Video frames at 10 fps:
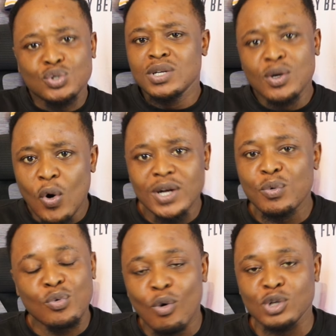The goalie
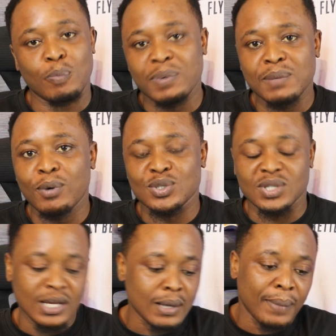will want to play the ball to
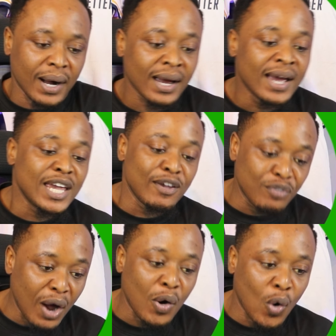center back. If you
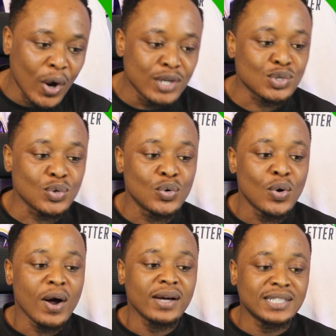are going
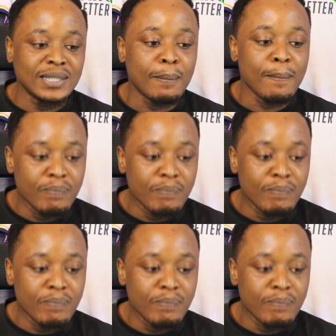to the